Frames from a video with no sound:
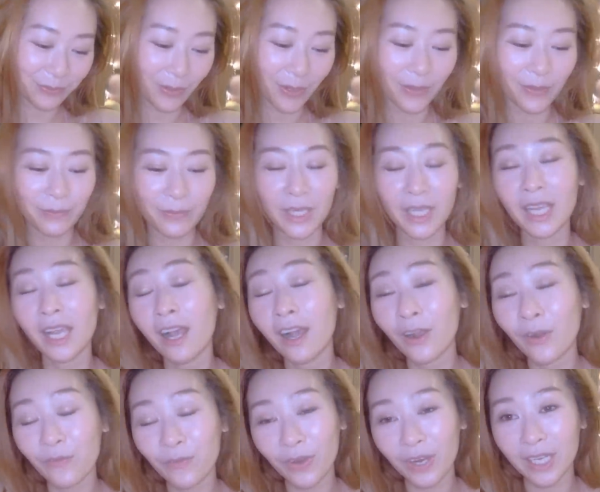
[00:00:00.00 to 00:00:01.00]
follow me
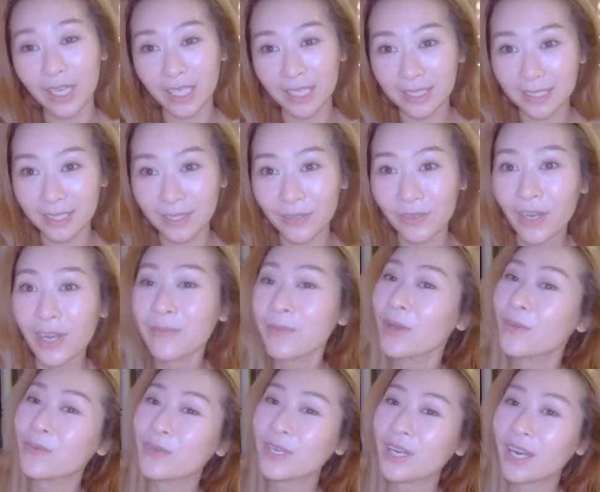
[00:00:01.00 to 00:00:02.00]
over on Instagram, I
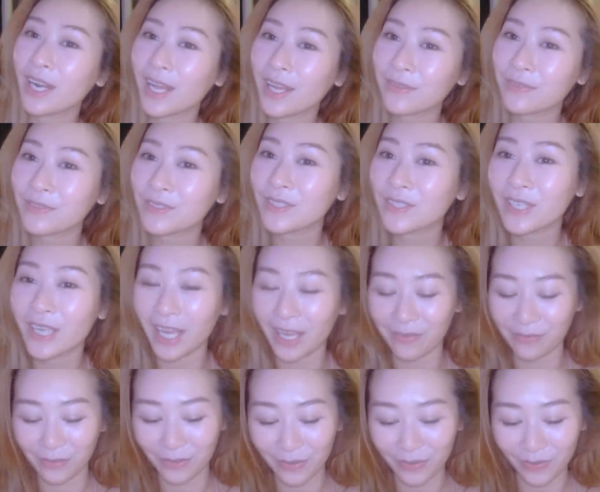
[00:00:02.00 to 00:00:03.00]
would love to have
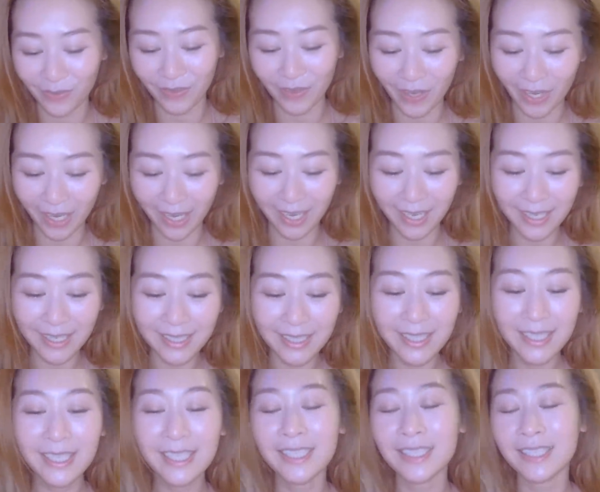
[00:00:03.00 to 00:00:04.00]
you there.
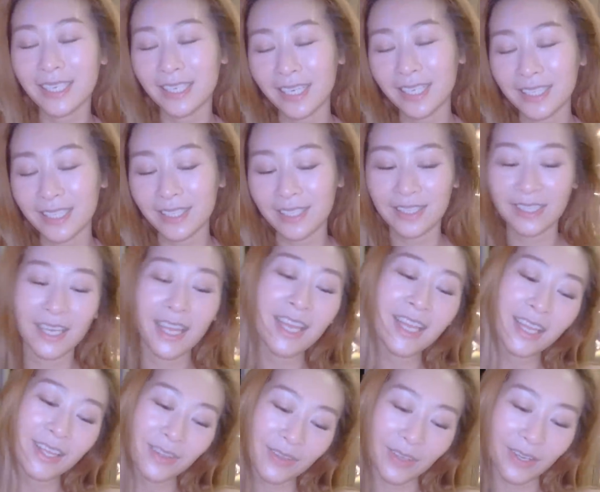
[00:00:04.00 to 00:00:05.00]
Then I did the
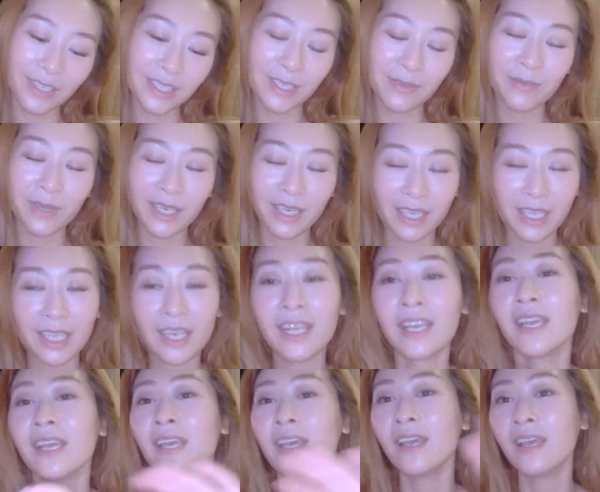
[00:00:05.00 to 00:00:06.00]
30-minute
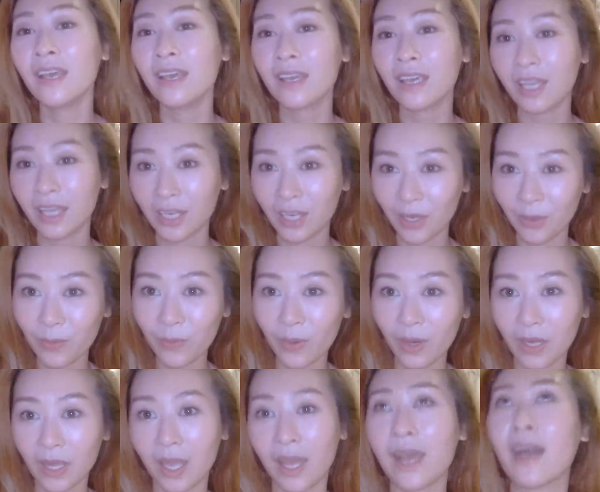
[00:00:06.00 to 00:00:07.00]
HIIT
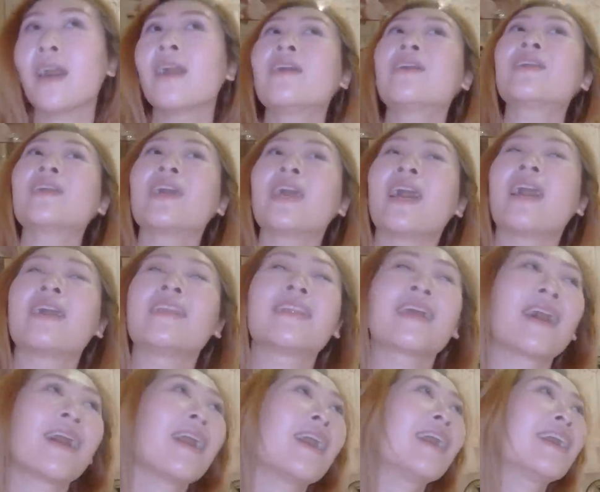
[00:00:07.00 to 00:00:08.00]
workout, and
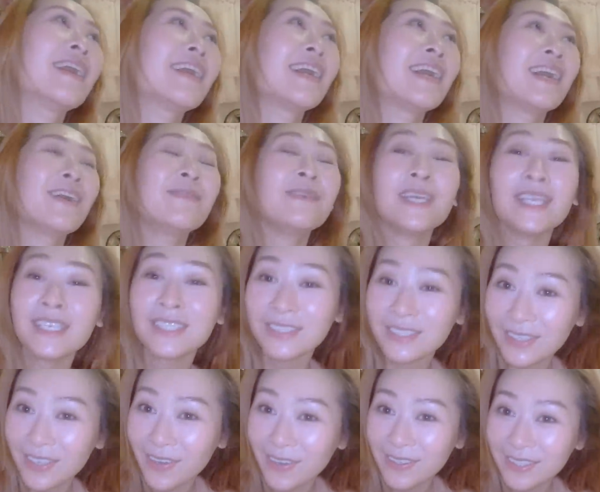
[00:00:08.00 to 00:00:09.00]
I am
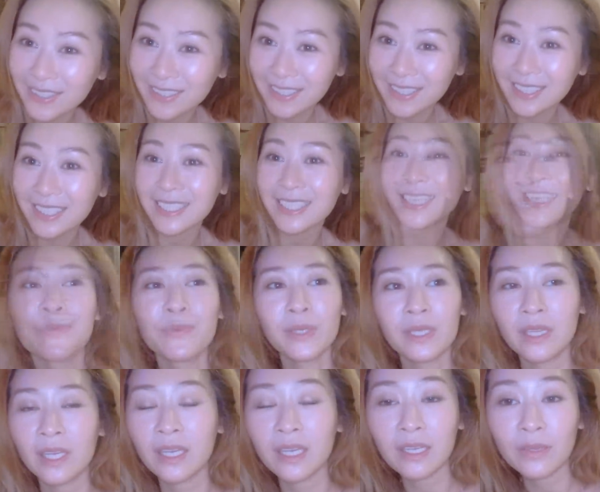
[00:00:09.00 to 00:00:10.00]
exhausted. With
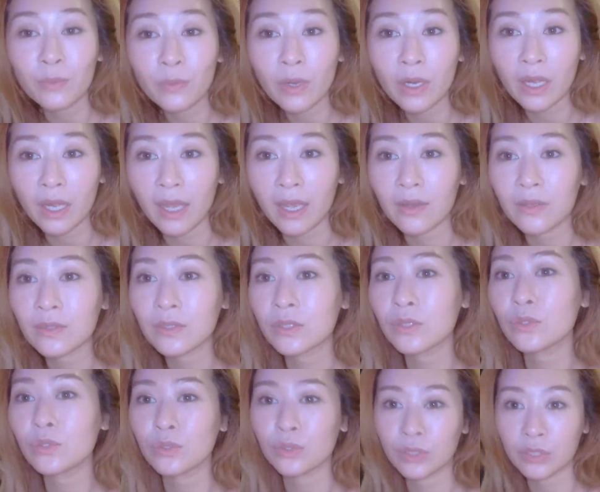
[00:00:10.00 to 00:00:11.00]
HIIT workouts,
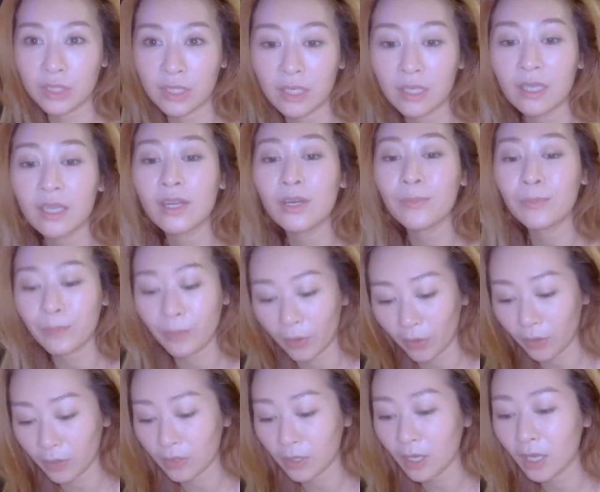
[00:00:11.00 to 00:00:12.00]
you still
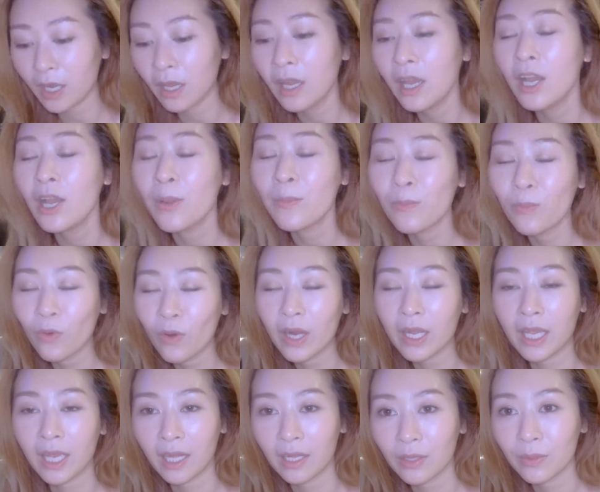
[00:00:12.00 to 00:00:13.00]
burn more
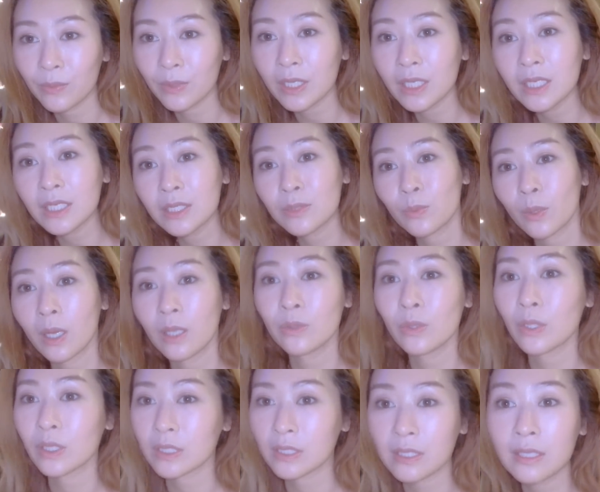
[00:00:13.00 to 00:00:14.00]
calories while
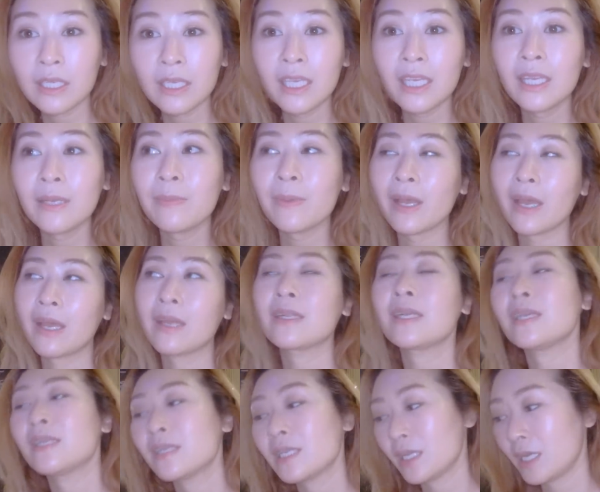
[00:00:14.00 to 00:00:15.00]
you're asleep and in the